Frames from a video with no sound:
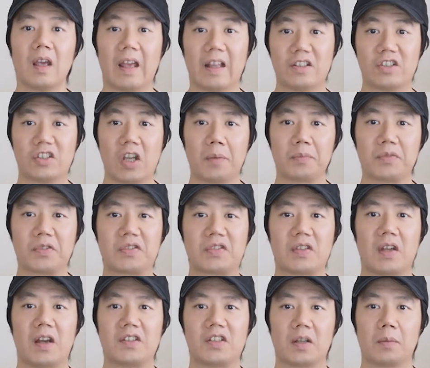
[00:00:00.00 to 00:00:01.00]
In terms of
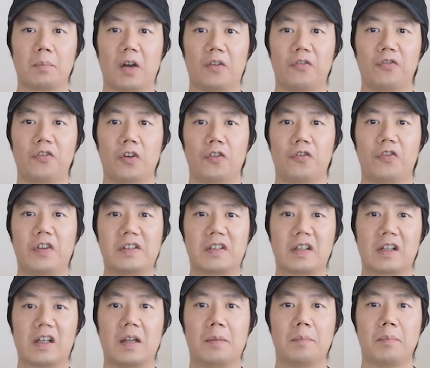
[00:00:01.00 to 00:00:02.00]
sizing, my foot
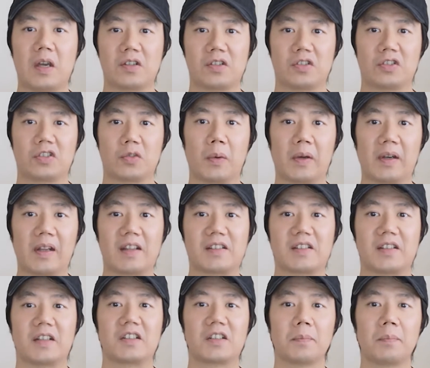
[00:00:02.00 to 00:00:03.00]
physically measures 28
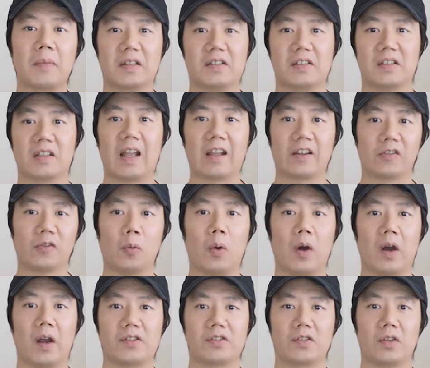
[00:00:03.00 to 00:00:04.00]
cm
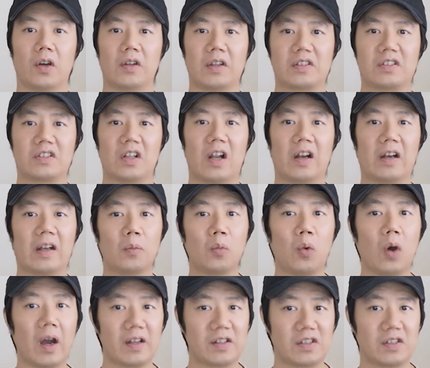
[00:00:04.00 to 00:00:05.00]
lengthwise on a slightly
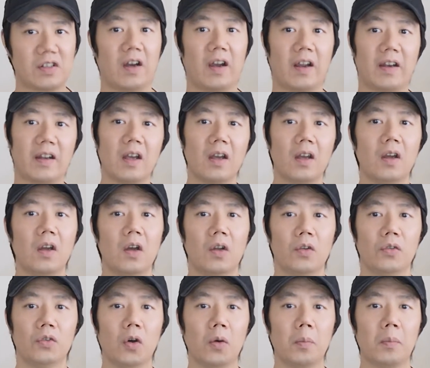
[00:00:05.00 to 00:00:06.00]
wide side.
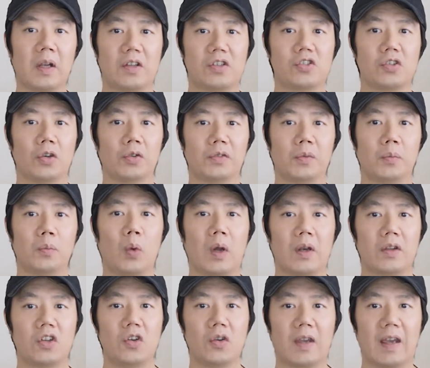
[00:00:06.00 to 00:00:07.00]
Normally a Jordan
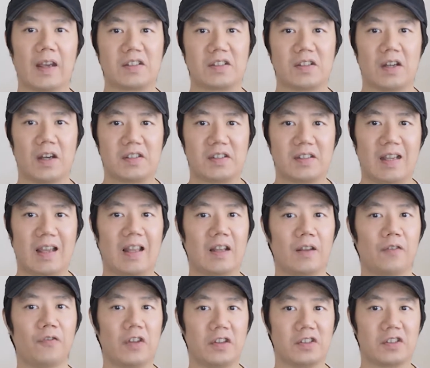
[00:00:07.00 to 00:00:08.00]
1 UK size
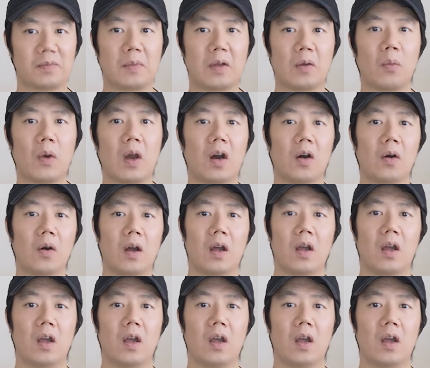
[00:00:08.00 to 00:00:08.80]
10 fits me well.